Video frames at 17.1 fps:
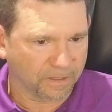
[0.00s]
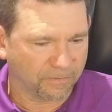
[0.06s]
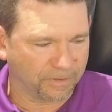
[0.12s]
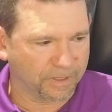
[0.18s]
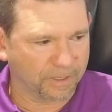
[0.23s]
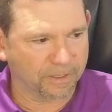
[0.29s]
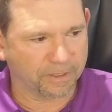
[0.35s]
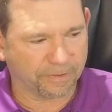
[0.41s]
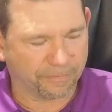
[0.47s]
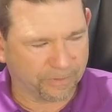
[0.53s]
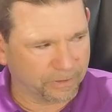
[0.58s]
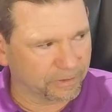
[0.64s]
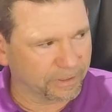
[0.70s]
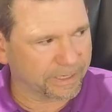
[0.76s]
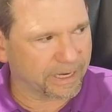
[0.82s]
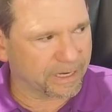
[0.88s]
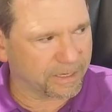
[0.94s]
If you
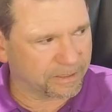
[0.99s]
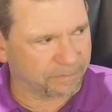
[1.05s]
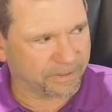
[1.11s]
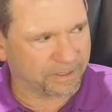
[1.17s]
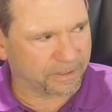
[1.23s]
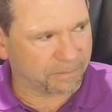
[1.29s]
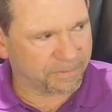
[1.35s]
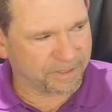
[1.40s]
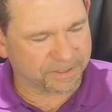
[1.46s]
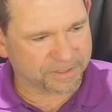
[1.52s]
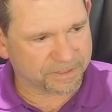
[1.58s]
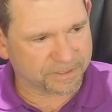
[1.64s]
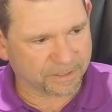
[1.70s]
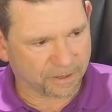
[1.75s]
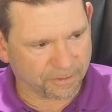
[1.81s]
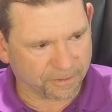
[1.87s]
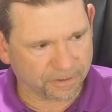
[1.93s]
look at it as being a
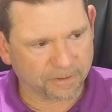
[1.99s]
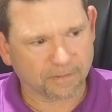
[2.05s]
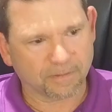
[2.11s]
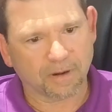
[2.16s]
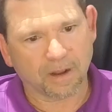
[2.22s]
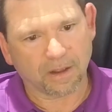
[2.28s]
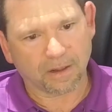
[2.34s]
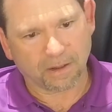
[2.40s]
business owner,